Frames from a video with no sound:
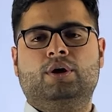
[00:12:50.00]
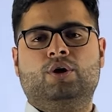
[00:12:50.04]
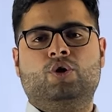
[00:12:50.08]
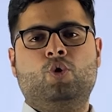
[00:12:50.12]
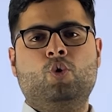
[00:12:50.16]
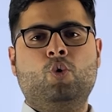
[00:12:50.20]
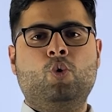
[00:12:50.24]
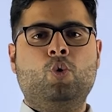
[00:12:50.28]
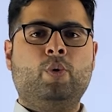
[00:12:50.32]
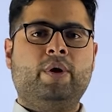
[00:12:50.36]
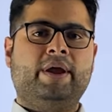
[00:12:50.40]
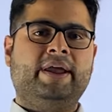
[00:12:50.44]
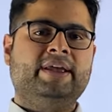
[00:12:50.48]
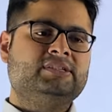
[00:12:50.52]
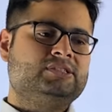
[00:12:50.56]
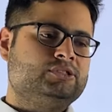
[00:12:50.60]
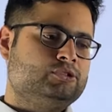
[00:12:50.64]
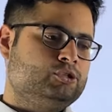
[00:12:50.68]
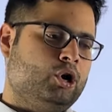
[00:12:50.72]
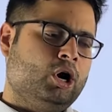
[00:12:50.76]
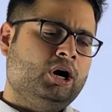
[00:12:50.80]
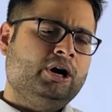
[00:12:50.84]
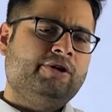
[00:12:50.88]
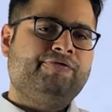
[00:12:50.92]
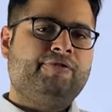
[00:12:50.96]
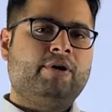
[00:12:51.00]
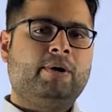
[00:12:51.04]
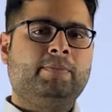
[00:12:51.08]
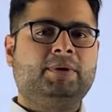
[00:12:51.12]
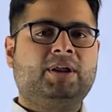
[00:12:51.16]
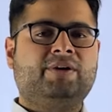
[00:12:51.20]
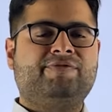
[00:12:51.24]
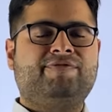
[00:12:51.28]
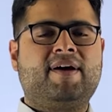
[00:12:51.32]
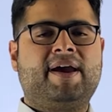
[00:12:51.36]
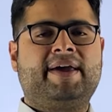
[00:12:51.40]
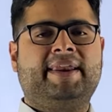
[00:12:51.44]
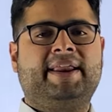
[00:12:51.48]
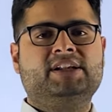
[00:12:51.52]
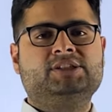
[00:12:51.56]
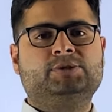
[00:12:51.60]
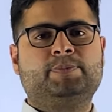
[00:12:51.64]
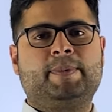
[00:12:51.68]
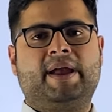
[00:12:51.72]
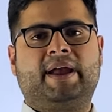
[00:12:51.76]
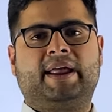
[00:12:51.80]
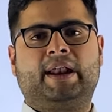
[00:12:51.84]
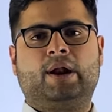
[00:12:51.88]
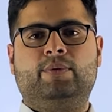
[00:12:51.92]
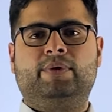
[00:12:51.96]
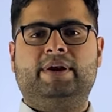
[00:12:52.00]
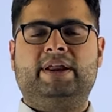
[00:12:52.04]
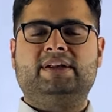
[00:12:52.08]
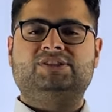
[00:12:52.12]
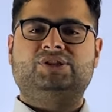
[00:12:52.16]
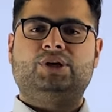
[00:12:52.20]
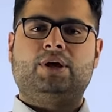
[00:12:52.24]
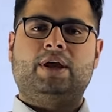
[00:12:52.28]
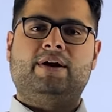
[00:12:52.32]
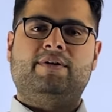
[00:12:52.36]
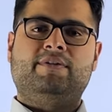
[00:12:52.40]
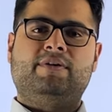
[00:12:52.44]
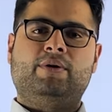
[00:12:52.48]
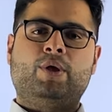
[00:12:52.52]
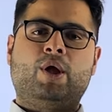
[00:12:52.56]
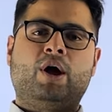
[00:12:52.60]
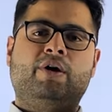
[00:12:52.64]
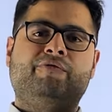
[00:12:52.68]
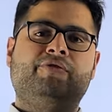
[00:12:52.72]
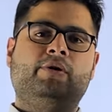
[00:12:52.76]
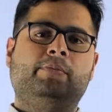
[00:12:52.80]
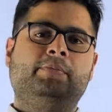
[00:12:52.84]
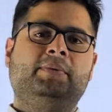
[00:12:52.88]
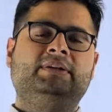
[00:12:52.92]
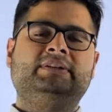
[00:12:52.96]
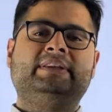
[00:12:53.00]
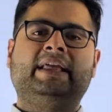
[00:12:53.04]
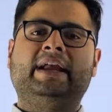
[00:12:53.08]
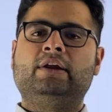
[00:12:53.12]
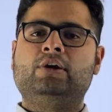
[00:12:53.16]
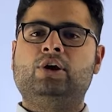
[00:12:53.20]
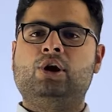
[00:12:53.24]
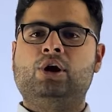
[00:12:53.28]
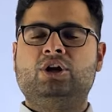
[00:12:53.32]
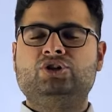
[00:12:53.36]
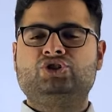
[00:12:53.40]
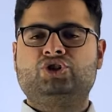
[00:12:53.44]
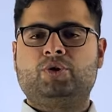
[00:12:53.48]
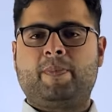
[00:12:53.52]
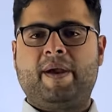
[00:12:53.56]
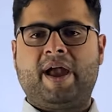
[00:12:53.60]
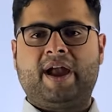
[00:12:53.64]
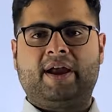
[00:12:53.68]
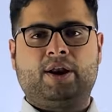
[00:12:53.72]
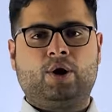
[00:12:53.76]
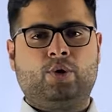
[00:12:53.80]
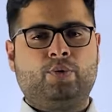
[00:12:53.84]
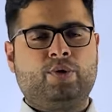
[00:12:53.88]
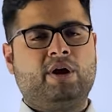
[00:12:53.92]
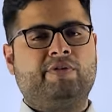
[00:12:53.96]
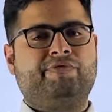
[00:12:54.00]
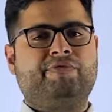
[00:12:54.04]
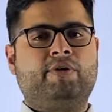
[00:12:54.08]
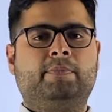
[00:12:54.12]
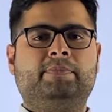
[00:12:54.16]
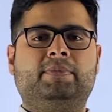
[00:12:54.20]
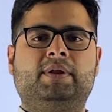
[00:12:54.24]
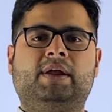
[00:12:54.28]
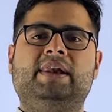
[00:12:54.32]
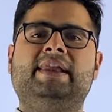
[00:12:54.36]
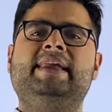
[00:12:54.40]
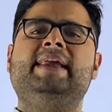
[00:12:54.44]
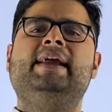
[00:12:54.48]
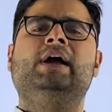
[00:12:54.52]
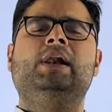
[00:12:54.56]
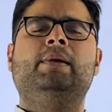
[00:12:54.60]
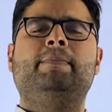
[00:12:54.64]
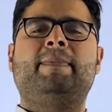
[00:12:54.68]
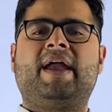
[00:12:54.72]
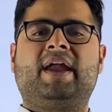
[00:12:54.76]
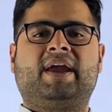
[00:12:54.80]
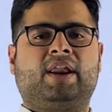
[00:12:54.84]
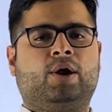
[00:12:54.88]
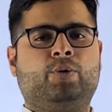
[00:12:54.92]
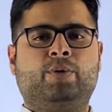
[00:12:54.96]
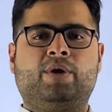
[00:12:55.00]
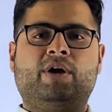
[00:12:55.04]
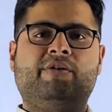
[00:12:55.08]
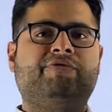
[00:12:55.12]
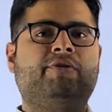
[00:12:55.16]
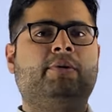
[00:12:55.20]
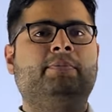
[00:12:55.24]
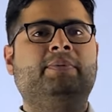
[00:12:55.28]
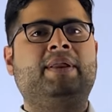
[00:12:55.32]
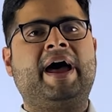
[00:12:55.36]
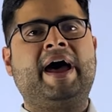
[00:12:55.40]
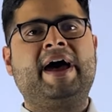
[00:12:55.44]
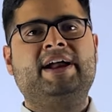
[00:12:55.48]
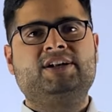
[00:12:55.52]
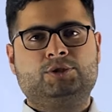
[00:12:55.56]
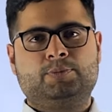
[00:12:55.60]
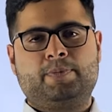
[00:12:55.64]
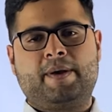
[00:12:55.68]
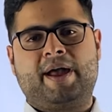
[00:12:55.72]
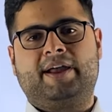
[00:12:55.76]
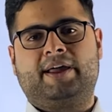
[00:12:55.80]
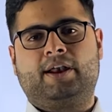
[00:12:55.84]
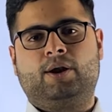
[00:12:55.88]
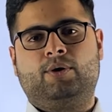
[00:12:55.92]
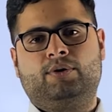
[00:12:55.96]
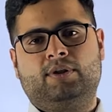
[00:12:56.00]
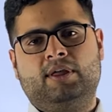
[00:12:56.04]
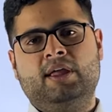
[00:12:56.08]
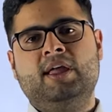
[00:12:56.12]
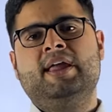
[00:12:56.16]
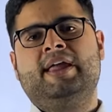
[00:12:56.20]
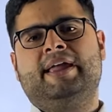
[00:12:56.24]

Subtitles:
who is not from the finance background, let's say you are from the technology background, you are from the legal background, you are from the arts background,